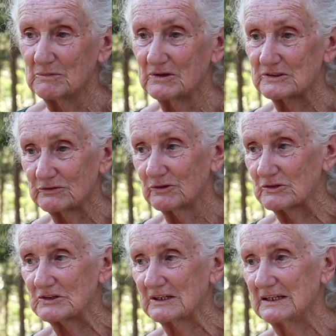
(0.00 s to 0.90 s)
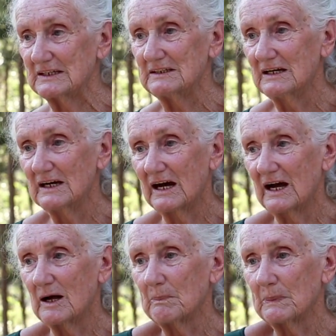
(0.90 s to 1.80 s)
because fortunately
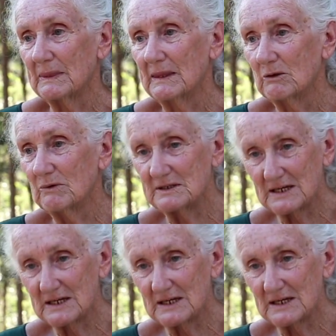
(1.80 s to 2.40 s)
when